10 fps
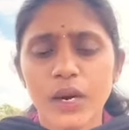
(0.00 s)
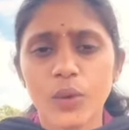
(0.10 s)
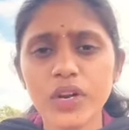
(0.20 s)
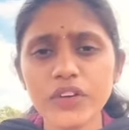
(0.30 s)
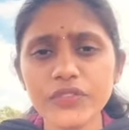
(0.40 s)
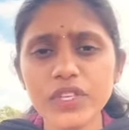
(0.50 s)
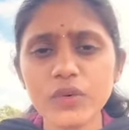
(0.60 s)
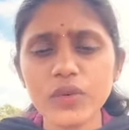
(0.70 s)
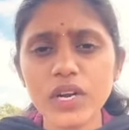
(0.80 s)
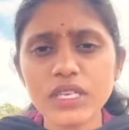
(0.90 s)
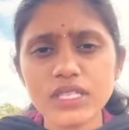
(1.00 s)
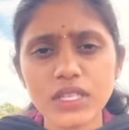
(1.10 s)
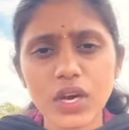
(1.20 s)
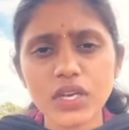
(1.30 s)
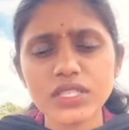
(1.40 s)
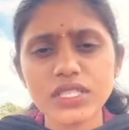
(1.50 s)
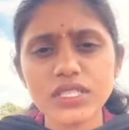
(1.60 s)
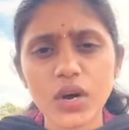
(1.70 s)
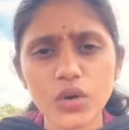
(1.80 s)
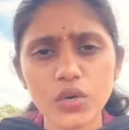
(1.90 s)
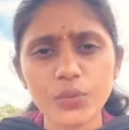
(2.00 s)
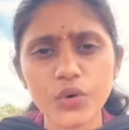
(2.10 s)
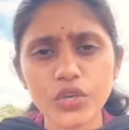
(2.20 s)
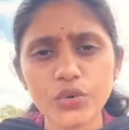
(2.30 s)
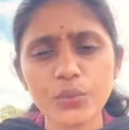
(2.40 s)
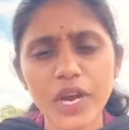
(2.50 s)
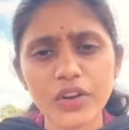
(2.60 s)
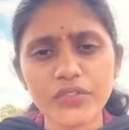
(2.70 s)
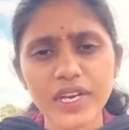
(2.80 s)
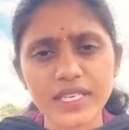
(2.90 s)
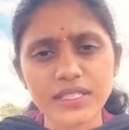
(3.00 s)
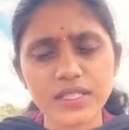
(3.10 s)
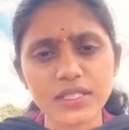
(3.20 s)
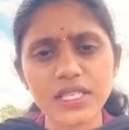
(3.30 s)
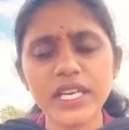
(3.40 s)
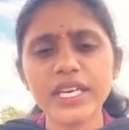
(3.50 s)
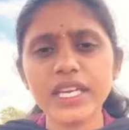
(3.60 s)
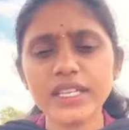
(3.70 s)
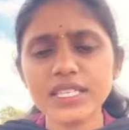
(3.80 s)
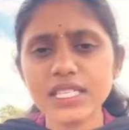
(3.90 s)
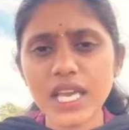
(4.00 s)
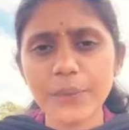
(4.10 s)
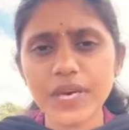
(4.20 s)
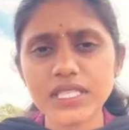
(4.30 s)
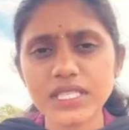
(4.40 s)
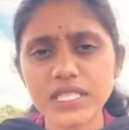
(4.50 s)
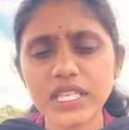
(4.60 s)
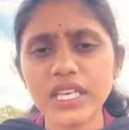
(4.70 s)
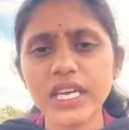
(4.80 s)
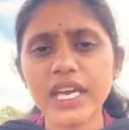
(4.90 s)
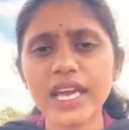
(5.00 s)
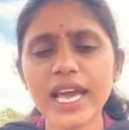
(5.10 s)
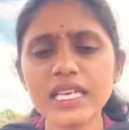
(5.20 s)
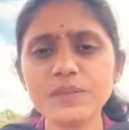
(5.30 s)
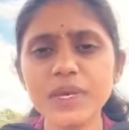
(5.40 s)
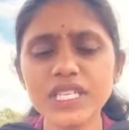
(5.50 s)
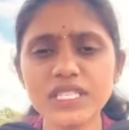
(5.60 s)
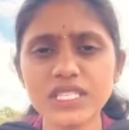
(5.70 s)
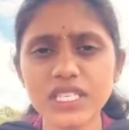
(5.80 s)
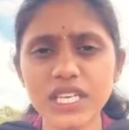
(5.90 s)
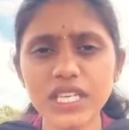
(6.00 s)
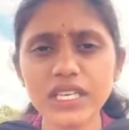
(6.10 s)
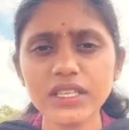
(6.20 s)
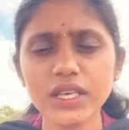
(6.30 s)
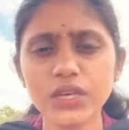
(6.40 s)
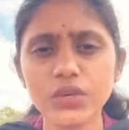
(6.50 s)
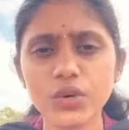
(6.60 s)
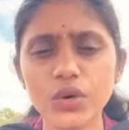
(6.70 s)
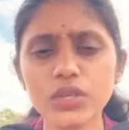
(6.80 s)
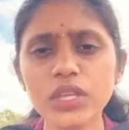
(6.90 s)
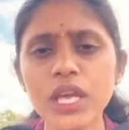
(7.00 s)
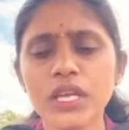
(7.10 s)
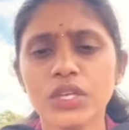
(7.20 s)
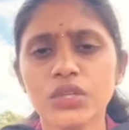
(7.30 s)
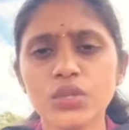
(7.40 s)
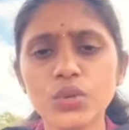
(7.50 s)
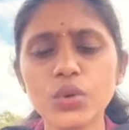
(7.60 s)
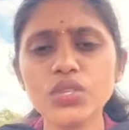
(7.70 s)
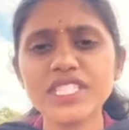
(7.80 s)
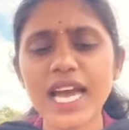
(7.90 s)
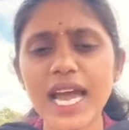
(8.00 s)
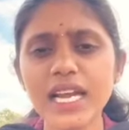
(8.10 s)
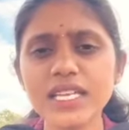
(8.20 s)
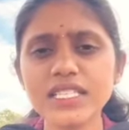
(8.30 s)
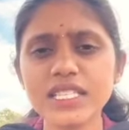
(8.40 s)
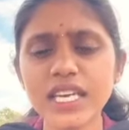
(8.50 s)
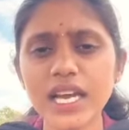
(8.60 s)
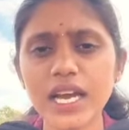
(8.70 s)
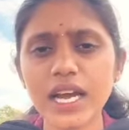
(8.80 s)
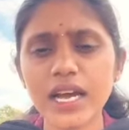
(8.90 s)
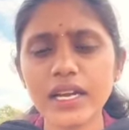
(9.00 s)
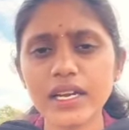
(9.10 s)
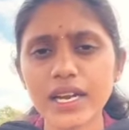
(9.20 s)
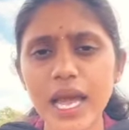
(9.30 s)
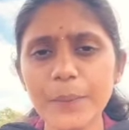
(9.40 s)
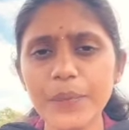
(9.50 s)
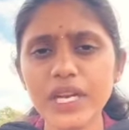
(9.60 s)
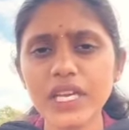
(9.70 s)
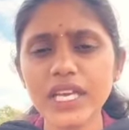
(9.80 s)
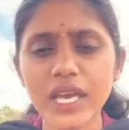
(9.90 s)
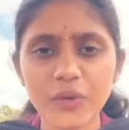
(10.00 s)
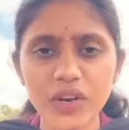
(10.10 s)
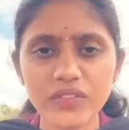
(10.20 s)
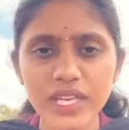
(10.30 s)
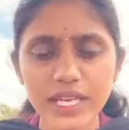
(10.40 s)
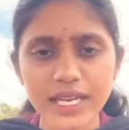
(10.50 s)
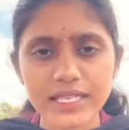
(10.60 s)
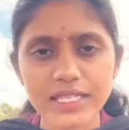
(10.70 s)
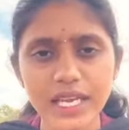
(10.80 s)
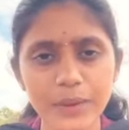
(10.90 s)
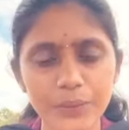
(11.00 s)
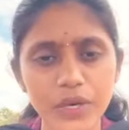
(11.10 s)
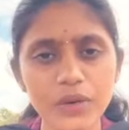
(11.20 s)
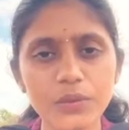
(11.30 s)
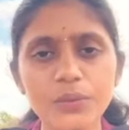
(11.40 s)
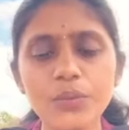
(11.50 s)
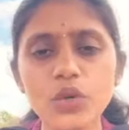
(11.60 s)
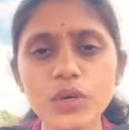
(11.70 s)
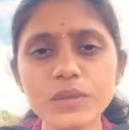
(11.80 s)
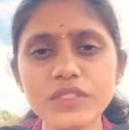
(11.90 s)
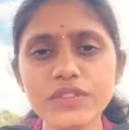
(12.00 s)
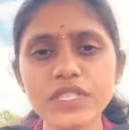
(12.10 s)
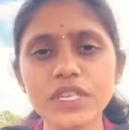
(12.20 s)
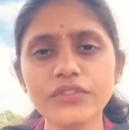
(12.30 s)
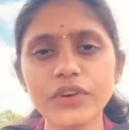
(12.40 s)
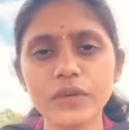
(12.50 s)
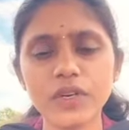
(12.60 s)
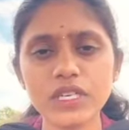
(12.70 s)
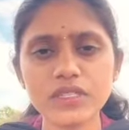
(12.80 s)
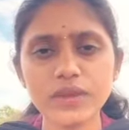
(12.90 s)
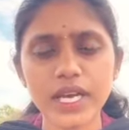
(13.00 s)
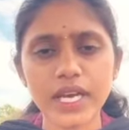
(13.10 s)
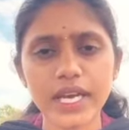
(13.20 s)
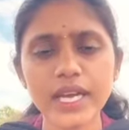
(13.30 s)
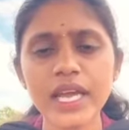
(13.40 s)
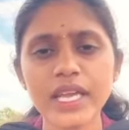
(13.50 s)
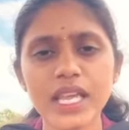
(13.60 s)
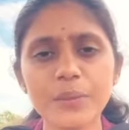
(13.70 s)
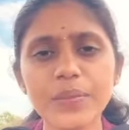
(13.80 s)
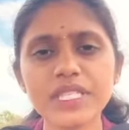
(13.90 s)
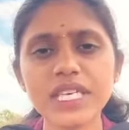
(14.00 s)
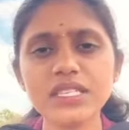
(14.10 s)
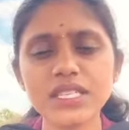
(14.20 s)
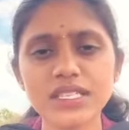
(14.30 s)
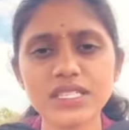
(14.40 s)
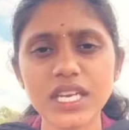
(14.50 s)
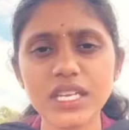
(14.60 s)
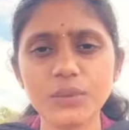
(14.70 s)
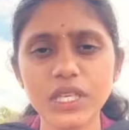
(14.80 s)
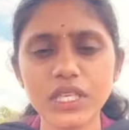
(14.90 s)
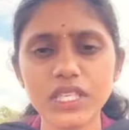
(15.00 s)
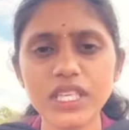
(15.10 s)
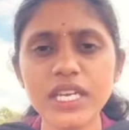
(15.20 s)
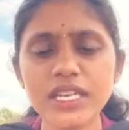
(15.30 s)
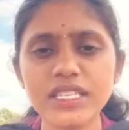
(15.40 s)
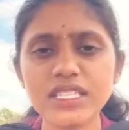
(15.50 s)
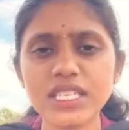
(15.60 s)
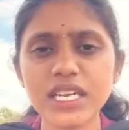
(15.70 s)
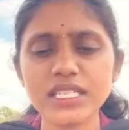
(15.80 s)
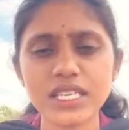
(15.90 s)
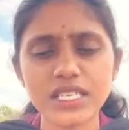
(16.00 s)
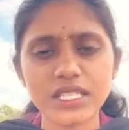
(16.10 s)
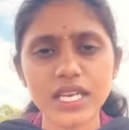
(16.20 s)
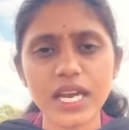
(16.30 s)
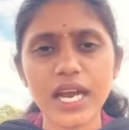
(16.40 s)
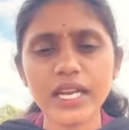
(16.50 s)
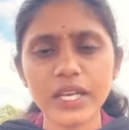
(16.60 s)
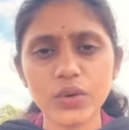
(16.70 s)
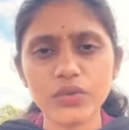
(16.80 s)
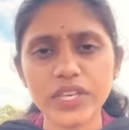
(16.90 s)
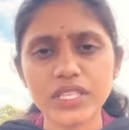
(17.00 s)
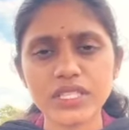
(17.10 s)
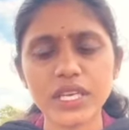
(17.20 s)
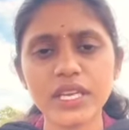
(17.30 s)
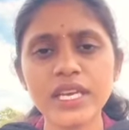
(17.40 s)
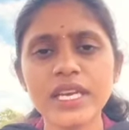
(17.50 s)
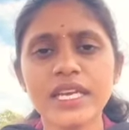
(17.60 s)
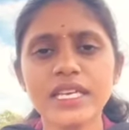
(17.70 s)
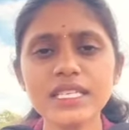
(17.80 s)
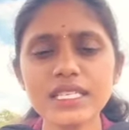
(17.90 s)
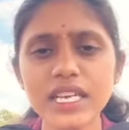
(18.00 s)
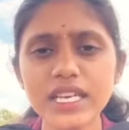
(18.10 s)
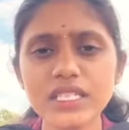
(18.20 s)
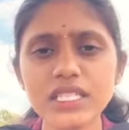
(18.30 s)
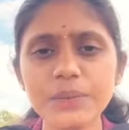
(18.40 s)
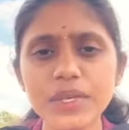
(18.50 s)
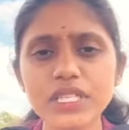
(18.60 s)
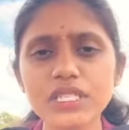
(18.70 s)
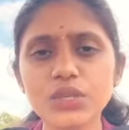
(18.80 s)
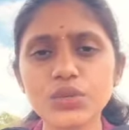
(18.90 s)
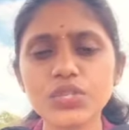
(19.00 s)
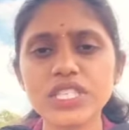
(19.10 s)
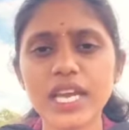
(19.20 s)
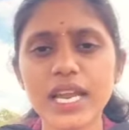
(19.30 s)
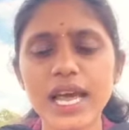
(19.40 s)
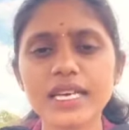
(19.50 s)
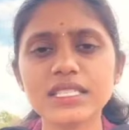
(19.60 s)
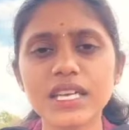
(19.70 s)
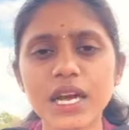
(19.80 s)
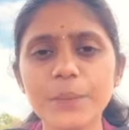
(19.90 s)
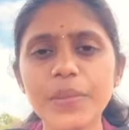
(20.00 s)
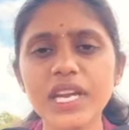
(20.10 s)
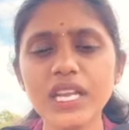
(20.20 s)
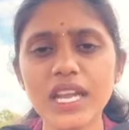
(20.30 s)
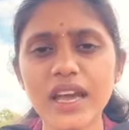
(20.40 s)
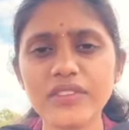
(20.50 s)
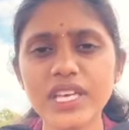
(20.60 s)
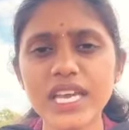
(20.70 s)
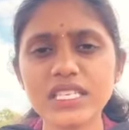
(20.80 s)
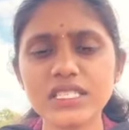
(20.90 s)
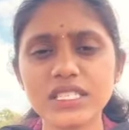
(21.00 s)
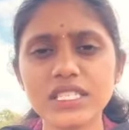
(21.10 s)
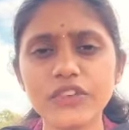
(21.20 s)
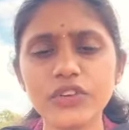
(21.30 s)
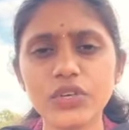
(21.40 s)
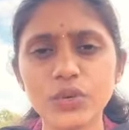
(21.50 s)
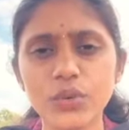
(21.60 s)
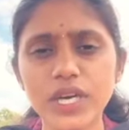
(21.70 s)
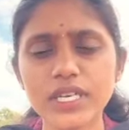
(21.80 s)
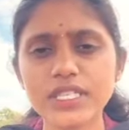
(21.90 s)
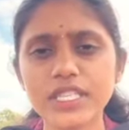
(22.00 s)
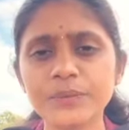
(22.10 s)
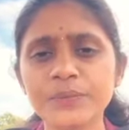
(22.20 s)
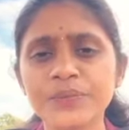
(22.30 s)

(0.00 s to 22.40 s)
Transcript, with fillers: one of the world's largest automotive manufacturers. In this capacity, he has been steering the growth through challenging and rapidly evolving landscape. Blume's vision for Volkswagen emphasizes sustainability, digitalization, and innovation. His leadership is crucial as the company navigates the shift towards